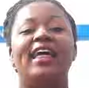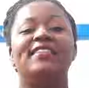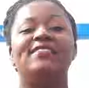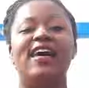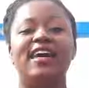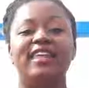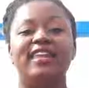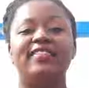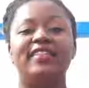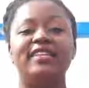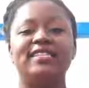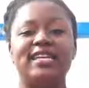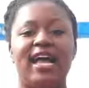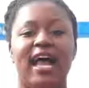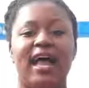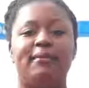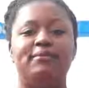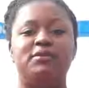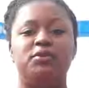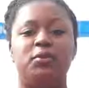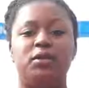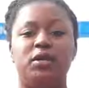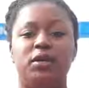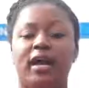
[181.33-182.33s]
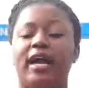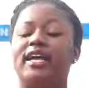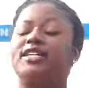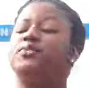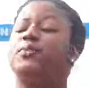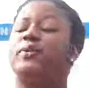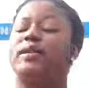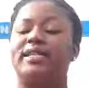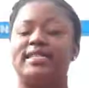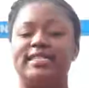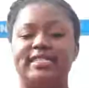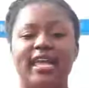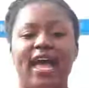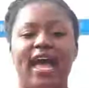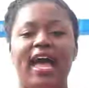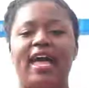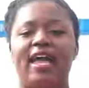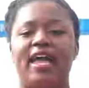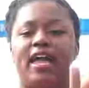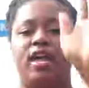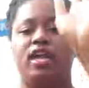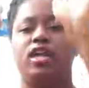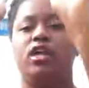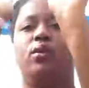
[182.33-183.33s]
A lot of the times when you guys want to
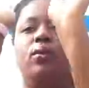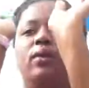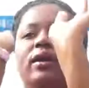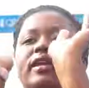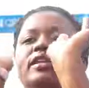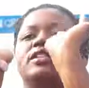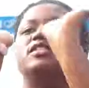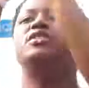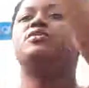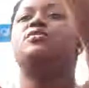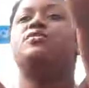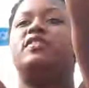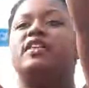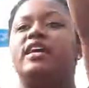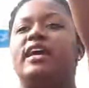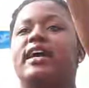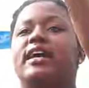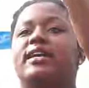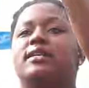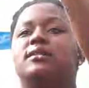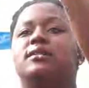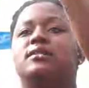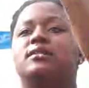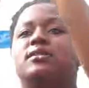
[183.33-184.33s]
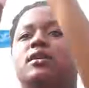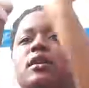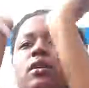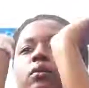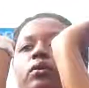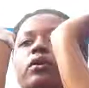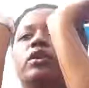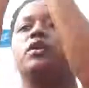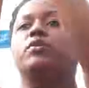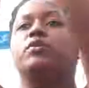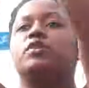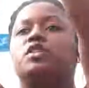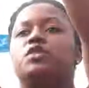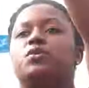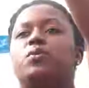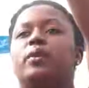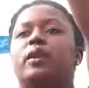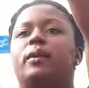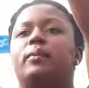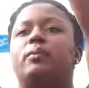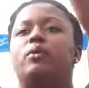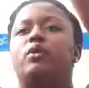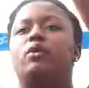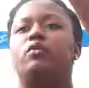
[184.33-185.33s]
set, you want to do this, when you just
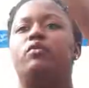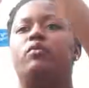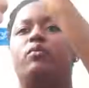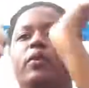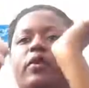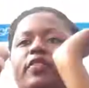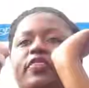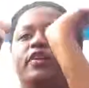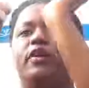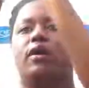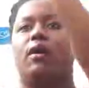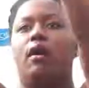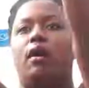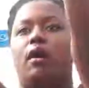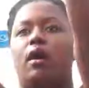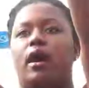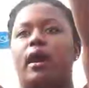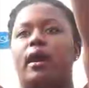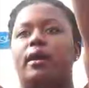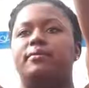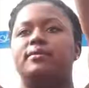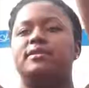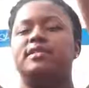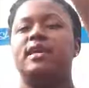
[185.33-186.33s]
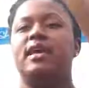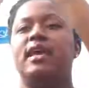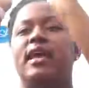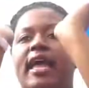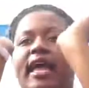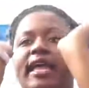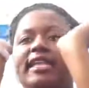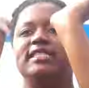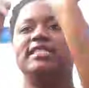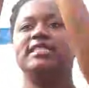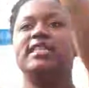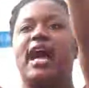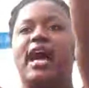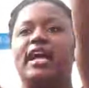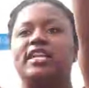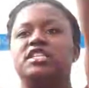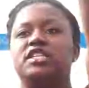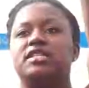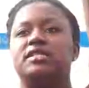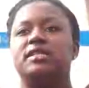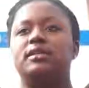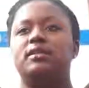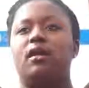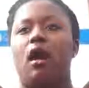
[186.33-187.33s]
want to move with your arms. It's not
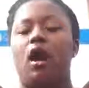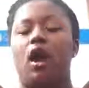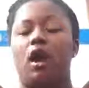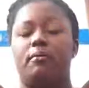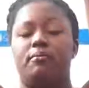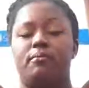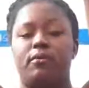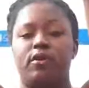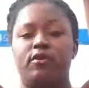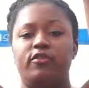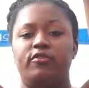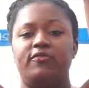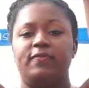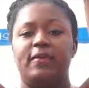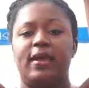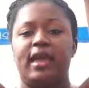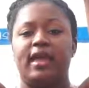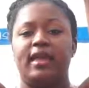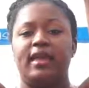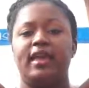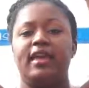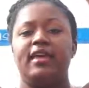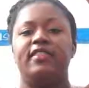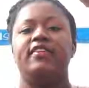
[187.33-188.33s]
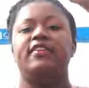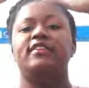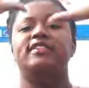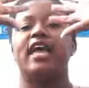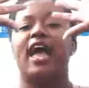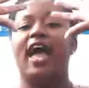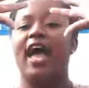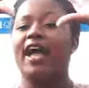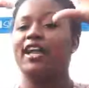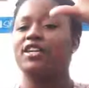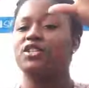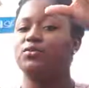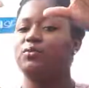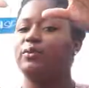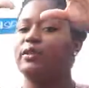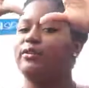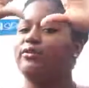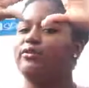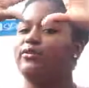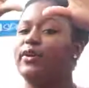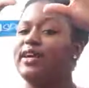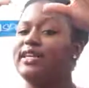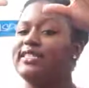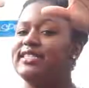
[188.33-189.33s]
just an arm movement. There's actually
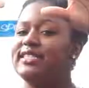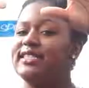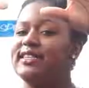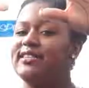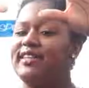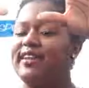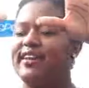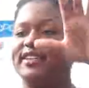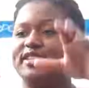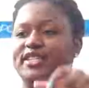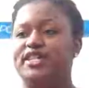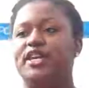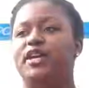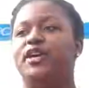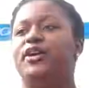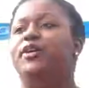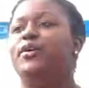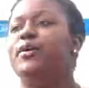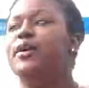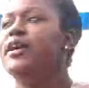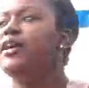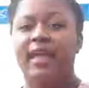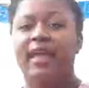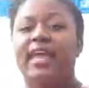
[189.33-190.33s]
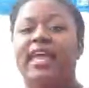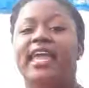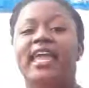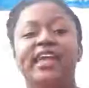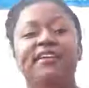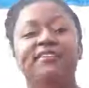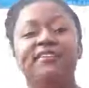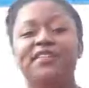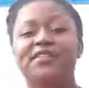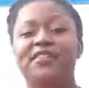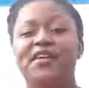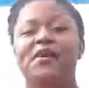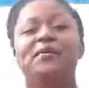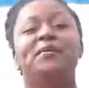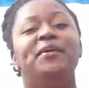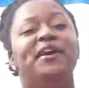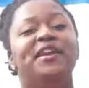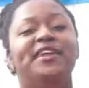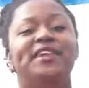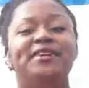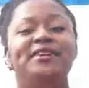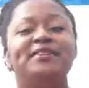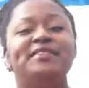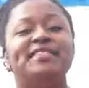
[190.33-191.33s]
wrist in there too. Even though we're
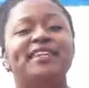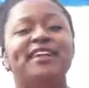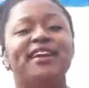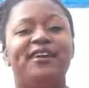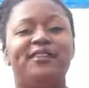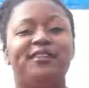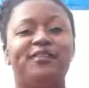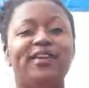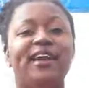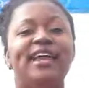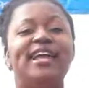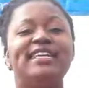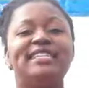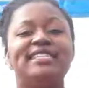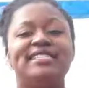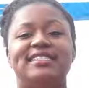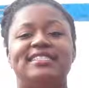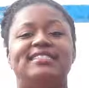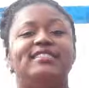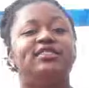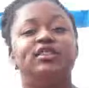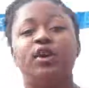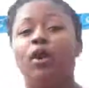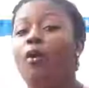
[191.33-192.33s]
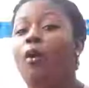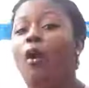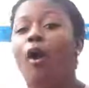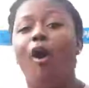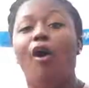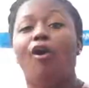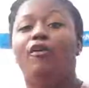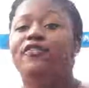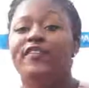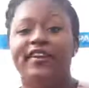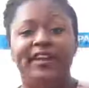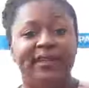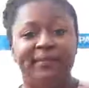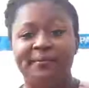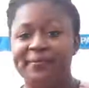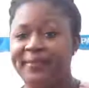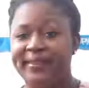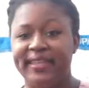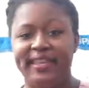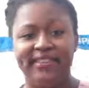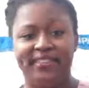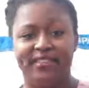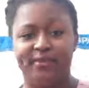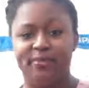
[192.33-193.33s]
using a wrist, don't
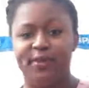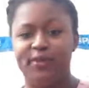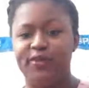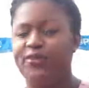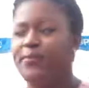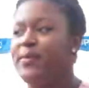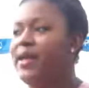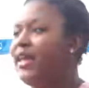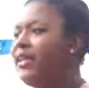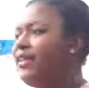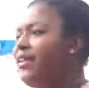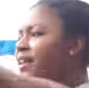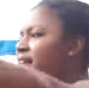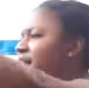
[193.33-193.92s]
overcomplete the movement.